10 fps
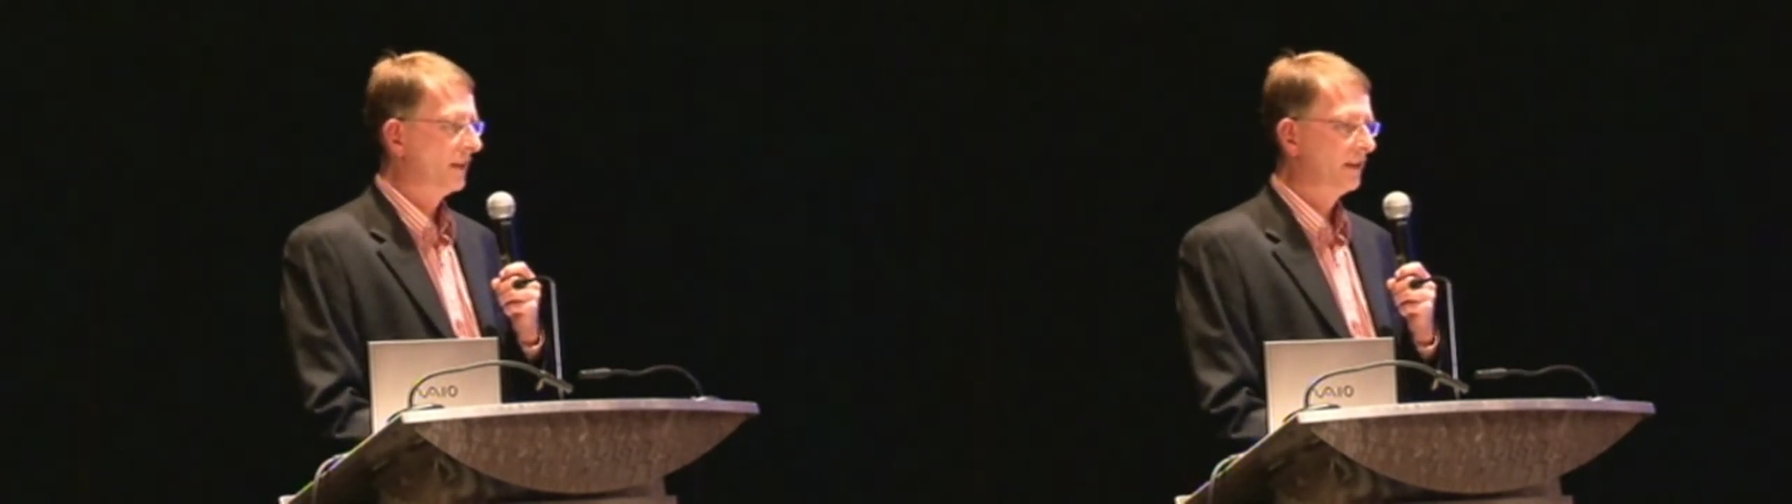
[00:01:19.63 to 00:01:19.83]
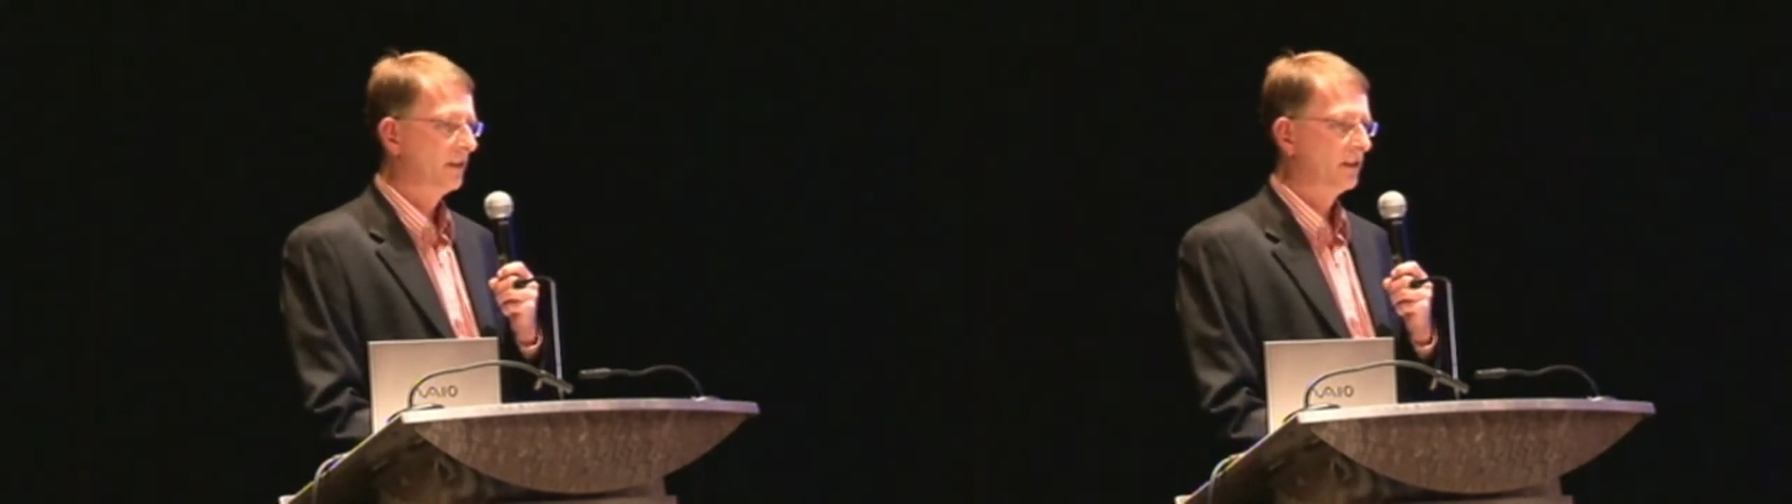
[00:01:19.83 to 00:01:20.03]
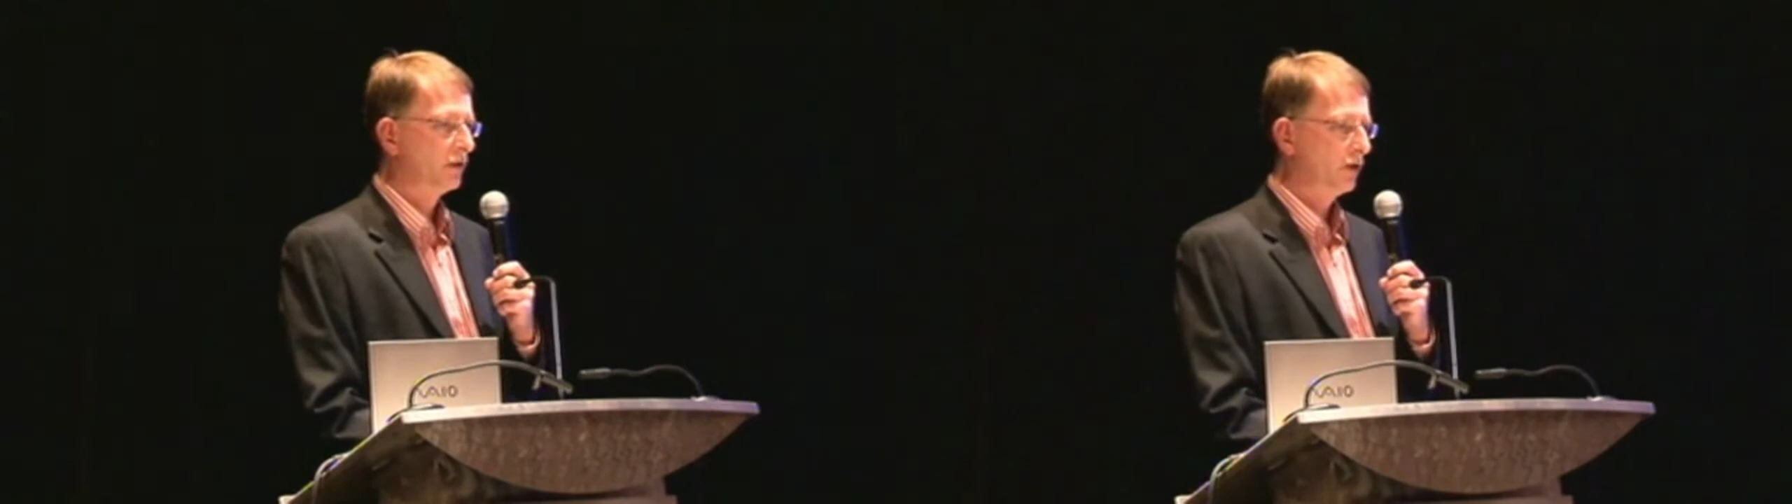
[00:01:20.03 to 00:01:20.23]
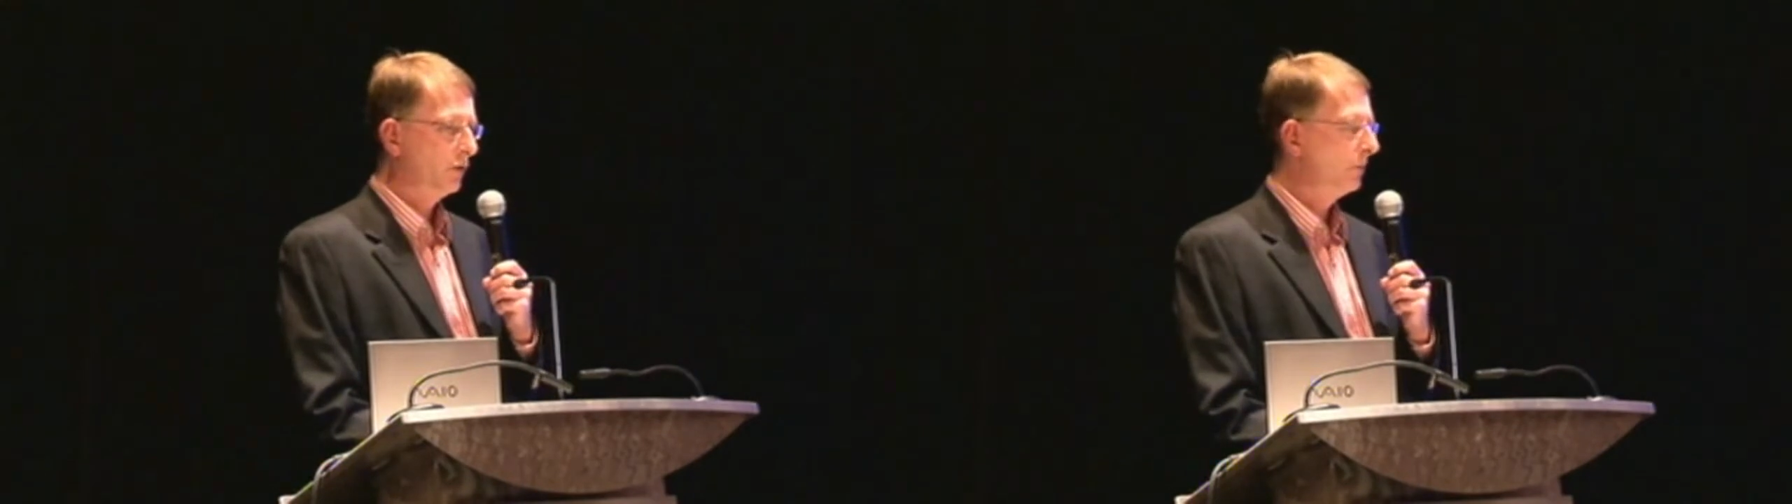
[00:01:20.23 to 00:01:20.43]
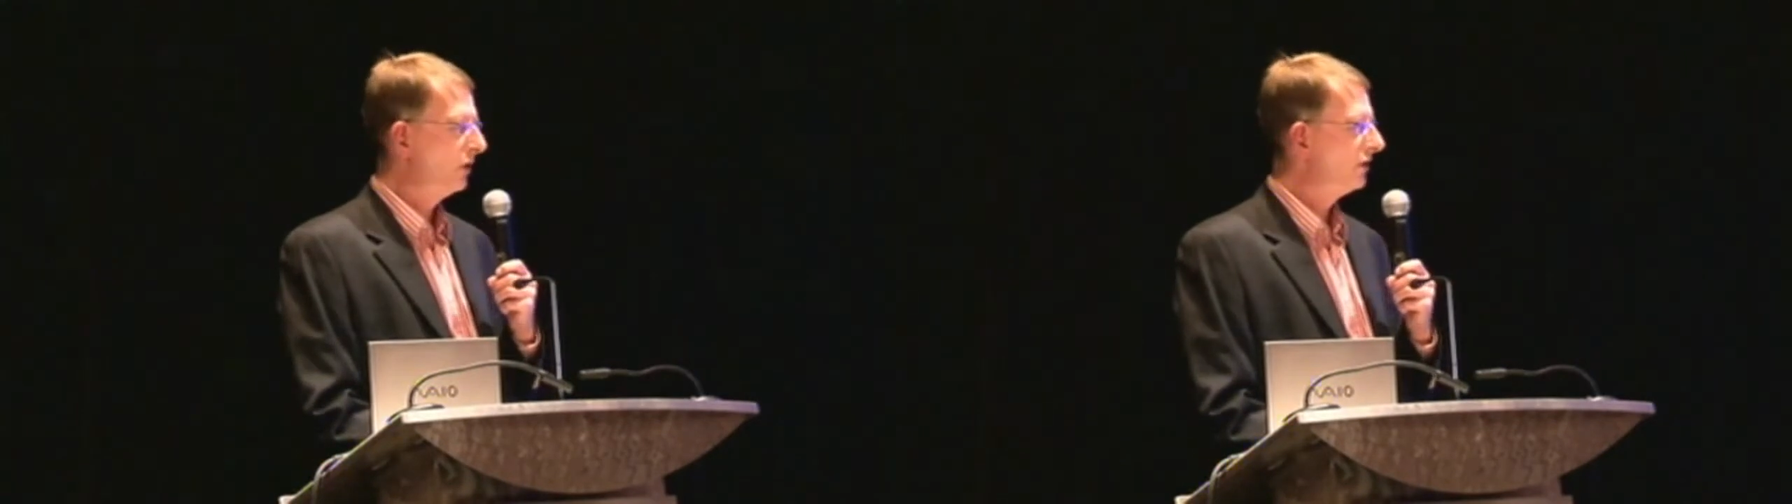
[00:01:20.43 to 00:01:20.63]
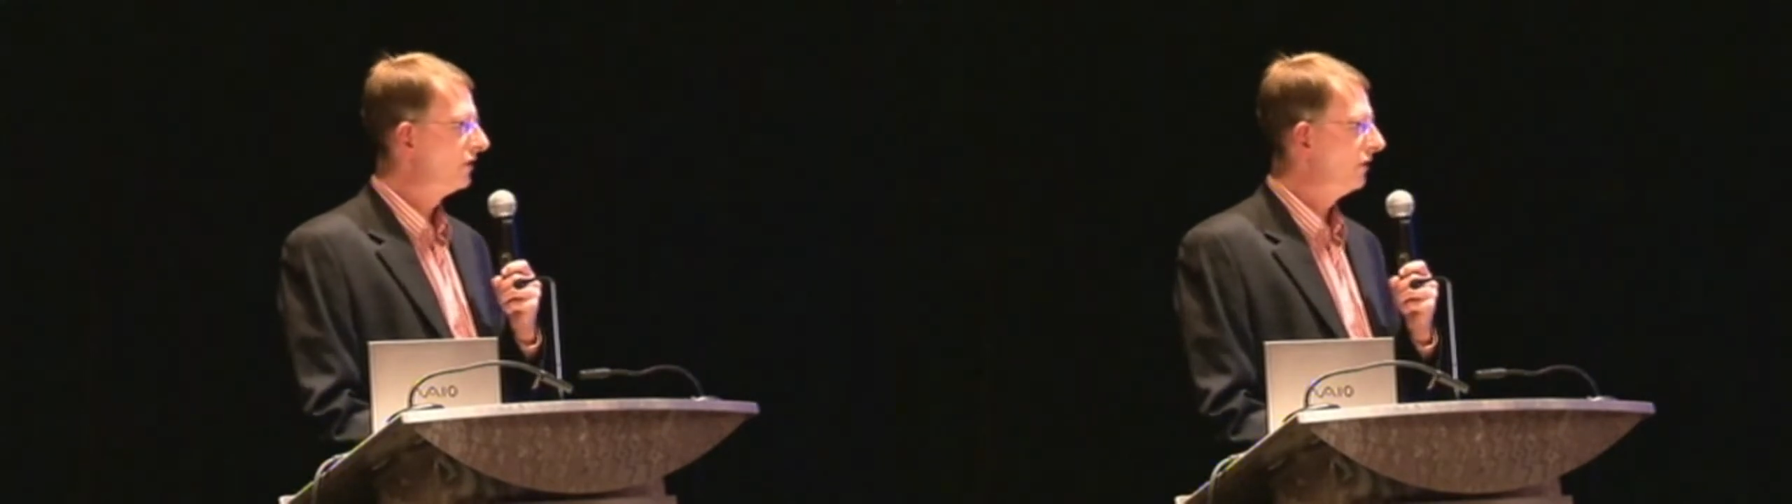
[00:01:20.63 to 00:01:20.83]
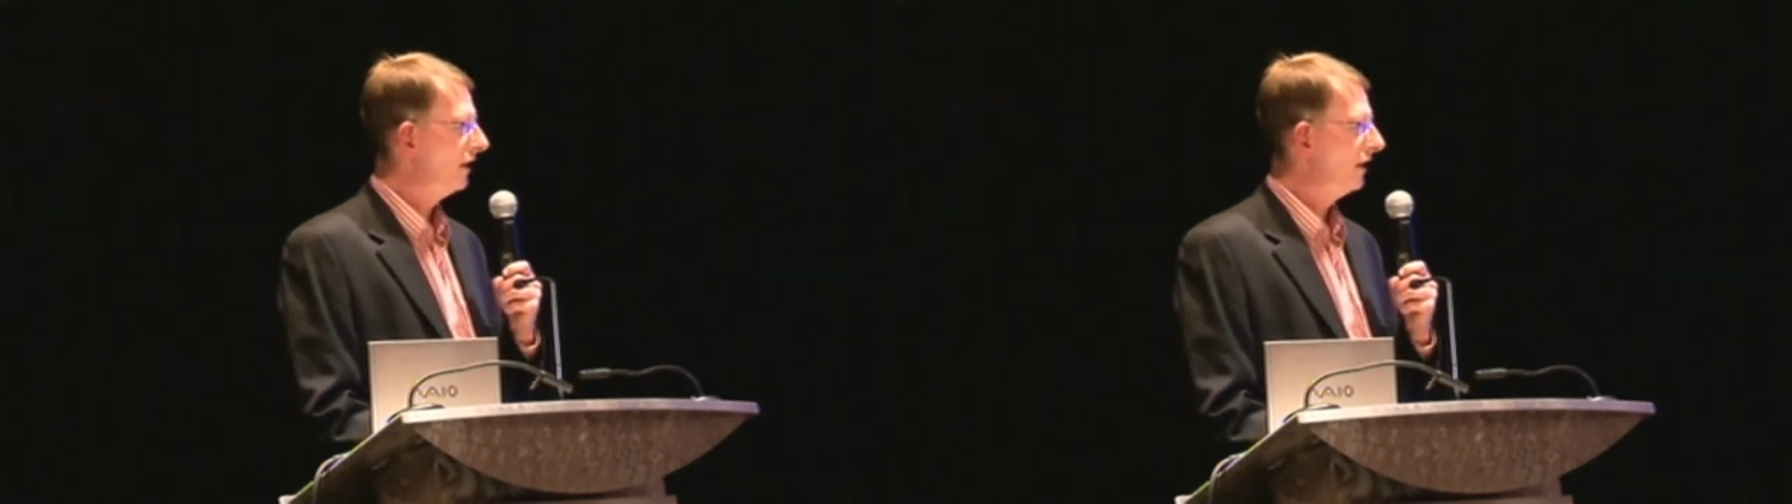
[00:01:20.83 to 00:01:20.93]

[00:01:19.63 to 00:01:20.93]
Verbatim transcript: here are two books you